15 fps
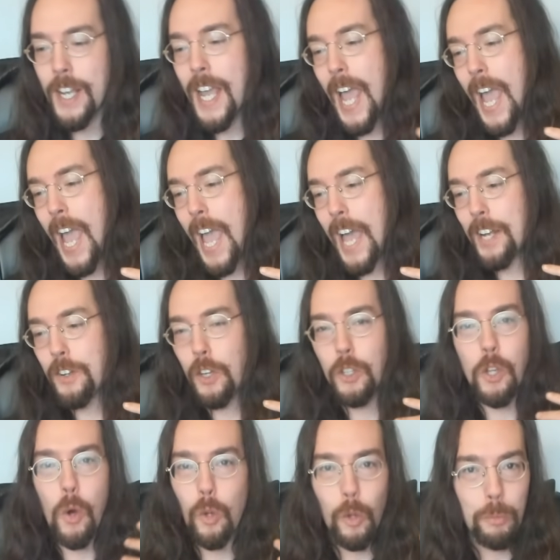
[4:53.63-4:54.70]
and the
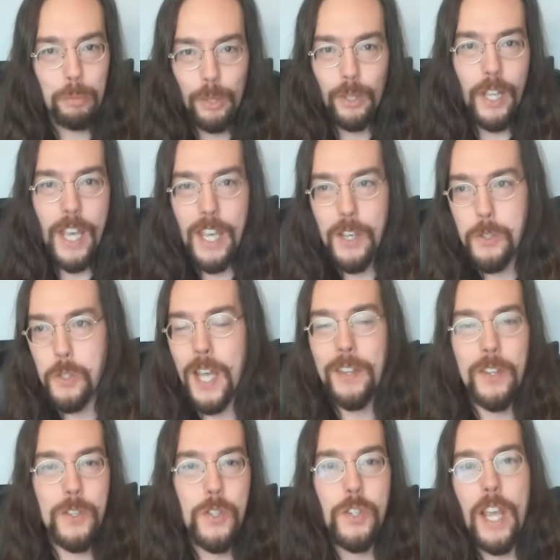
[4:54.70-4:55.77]
local police and
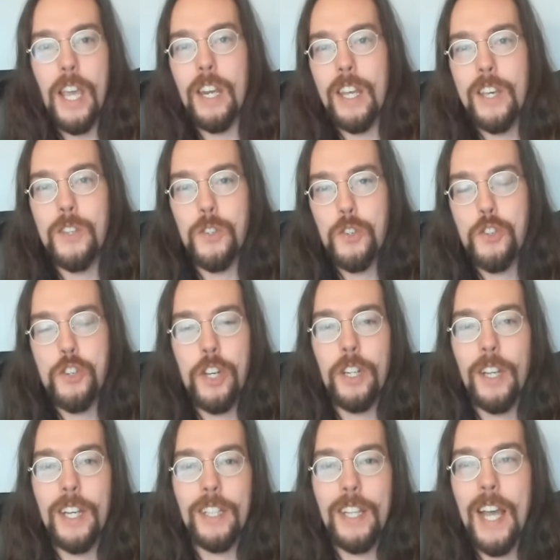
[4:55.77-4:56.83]
the stadies and shit
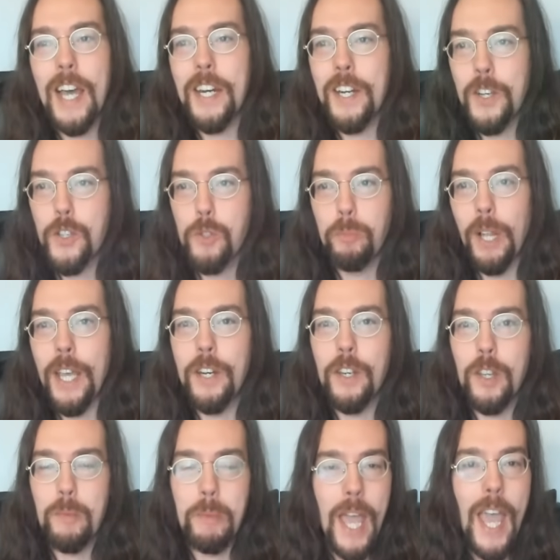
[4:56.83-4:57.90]
like that and explain to
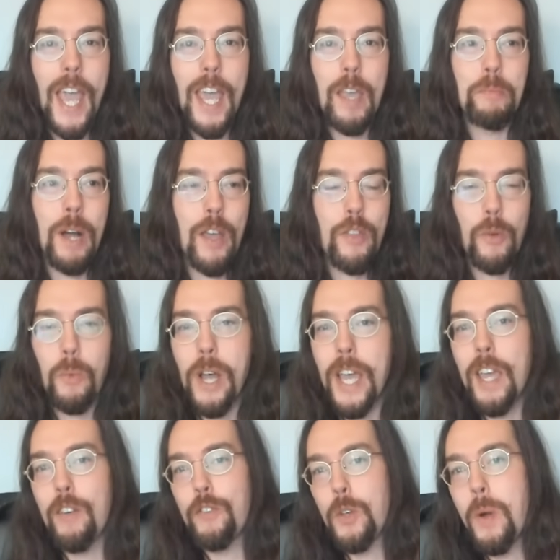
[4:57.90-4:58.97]
them, hey, by the
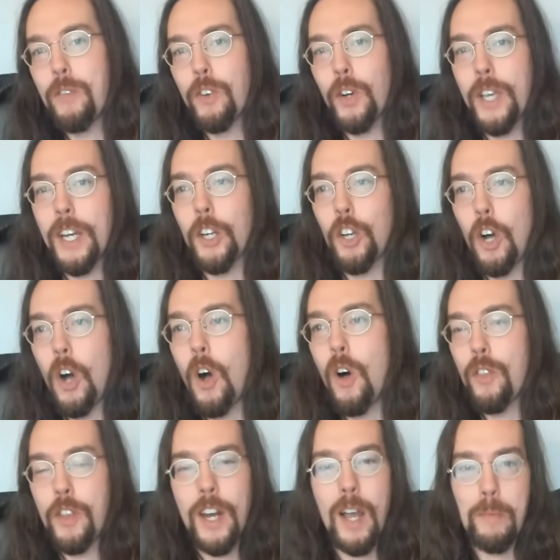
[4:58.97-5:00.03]
way, if you ever get a call
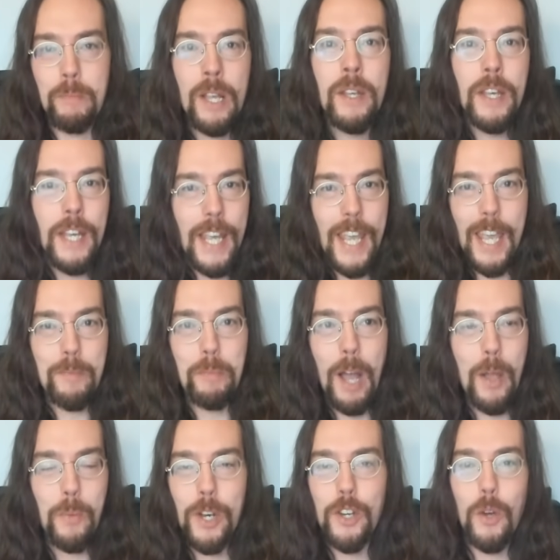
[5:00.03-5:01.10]
that I'm in my
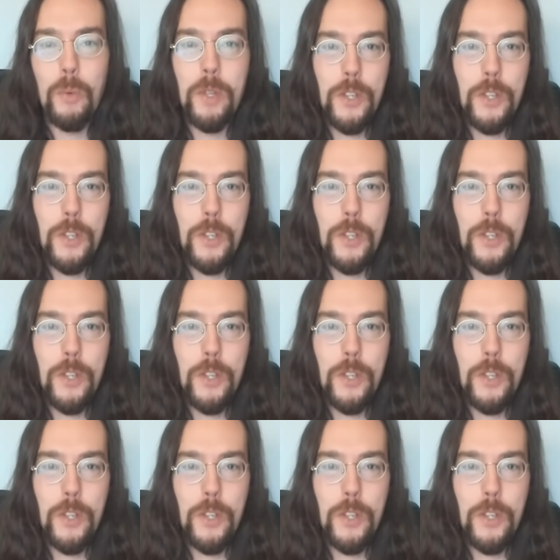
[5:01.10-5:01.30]
window with a